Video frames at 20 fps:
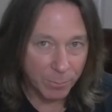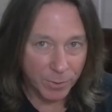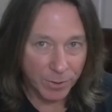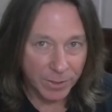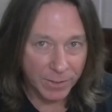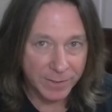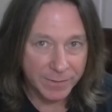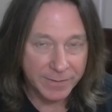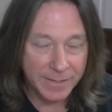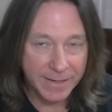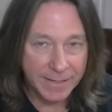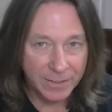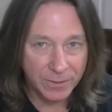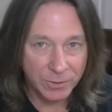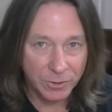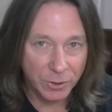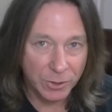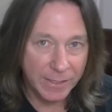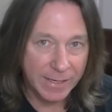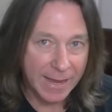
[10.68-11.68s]
we're going to take a
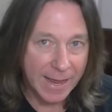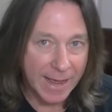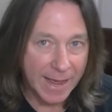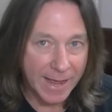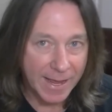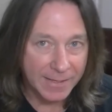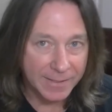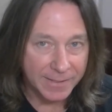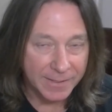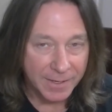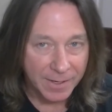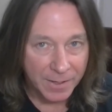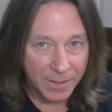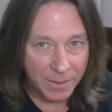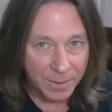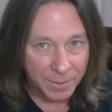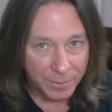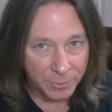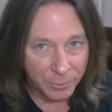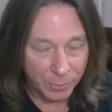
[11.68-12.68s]
look at
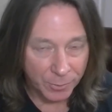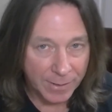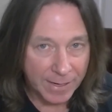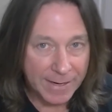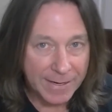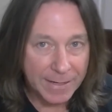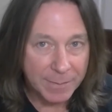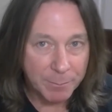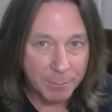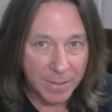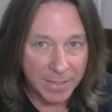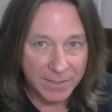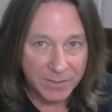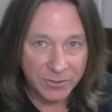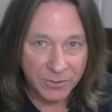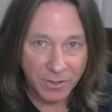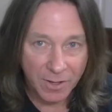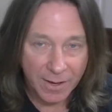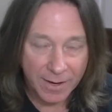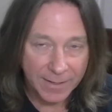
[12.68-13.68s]
creating
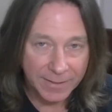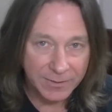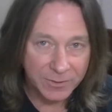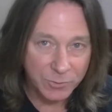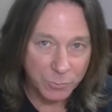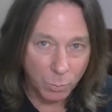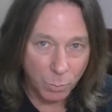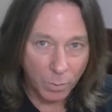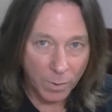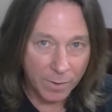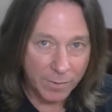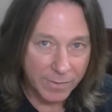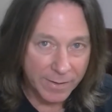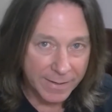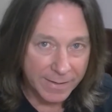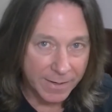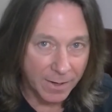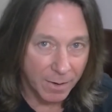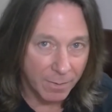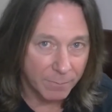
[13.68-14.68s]
bass lines, where they
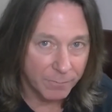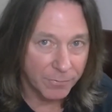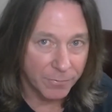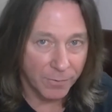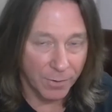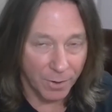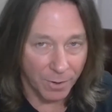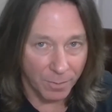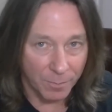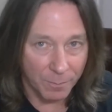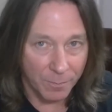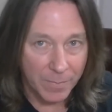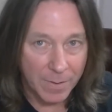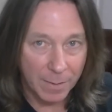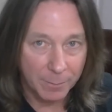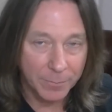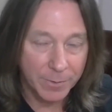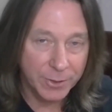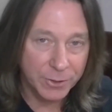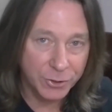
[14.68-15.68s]
come from.
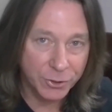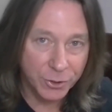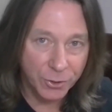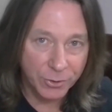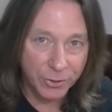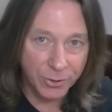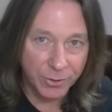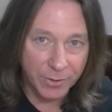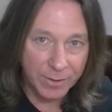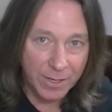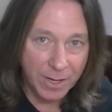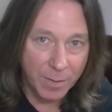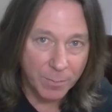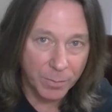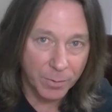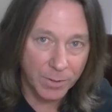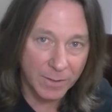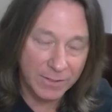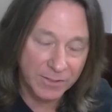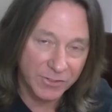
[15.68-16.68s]
I'm going to show you a
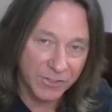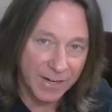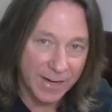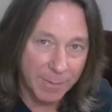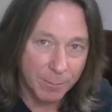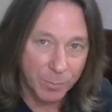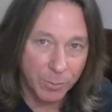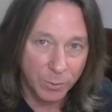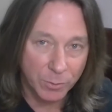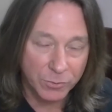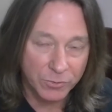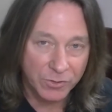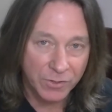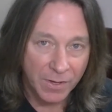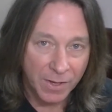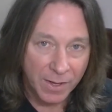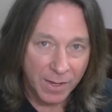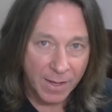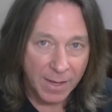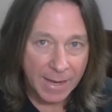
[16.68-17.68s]
couple examples
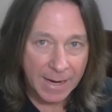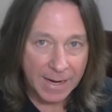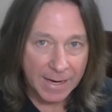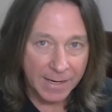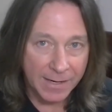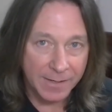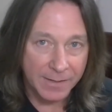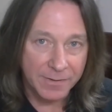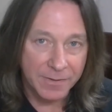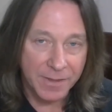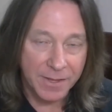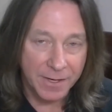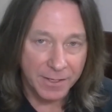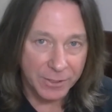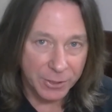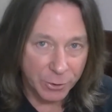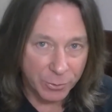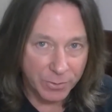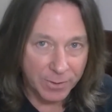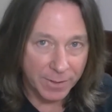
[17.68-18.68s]
and then
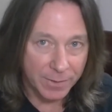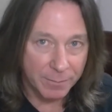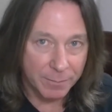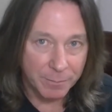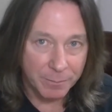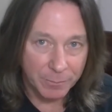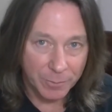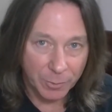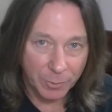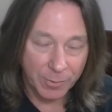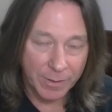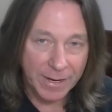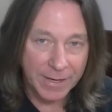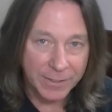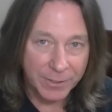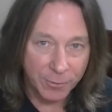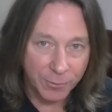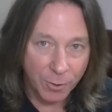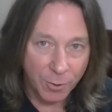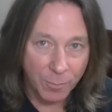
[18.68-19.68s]
you can create
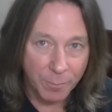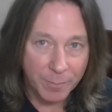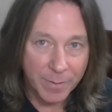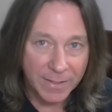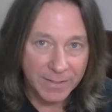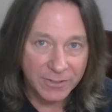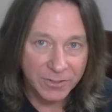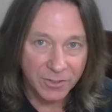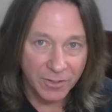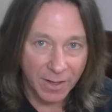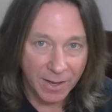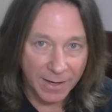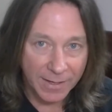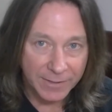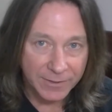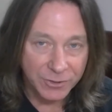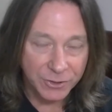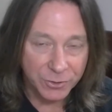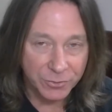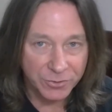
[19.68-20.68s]
your own bass
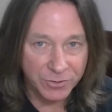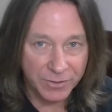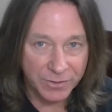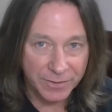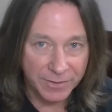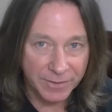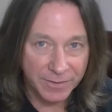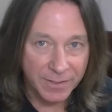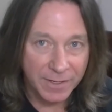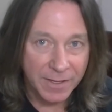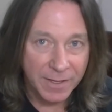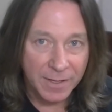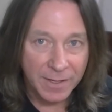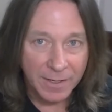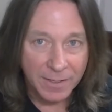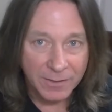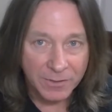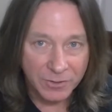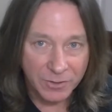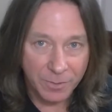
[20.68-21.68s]
lines using
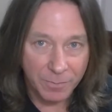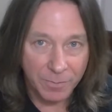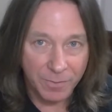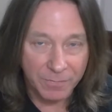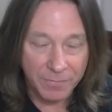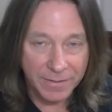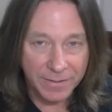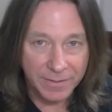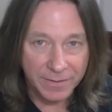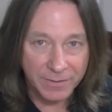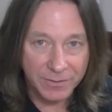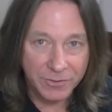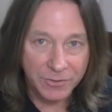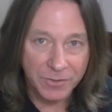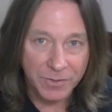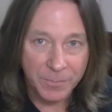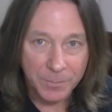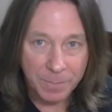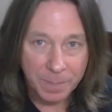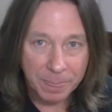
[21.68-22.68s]
some of
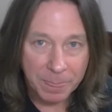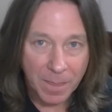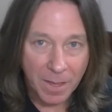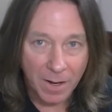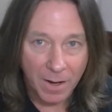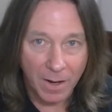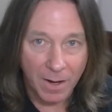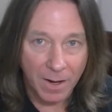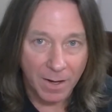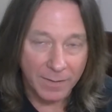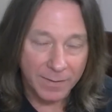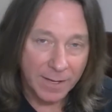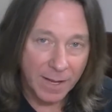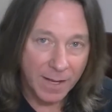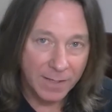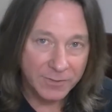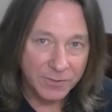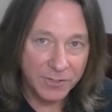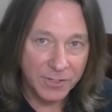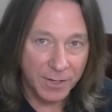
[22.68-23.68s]
these
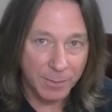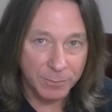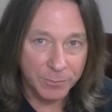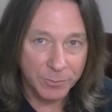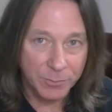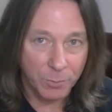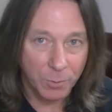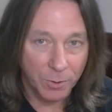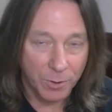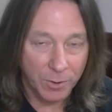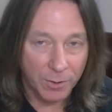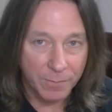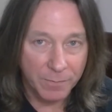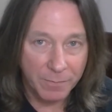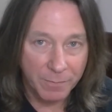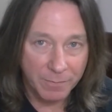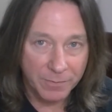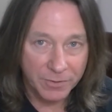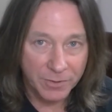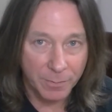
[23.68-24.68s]
concepts or
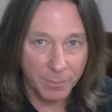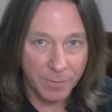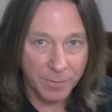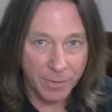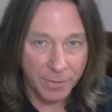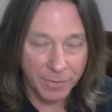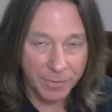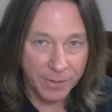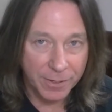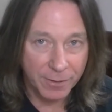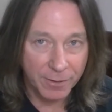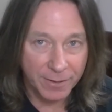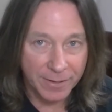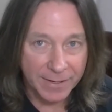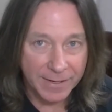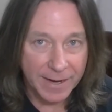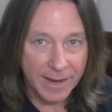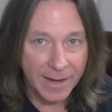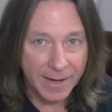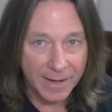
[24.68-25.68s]
some of the
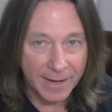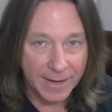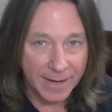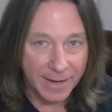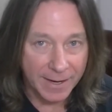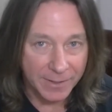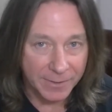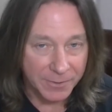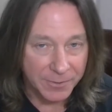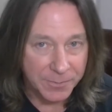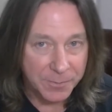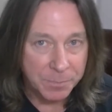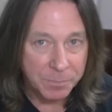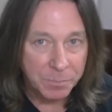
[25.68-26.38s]
theory at hand.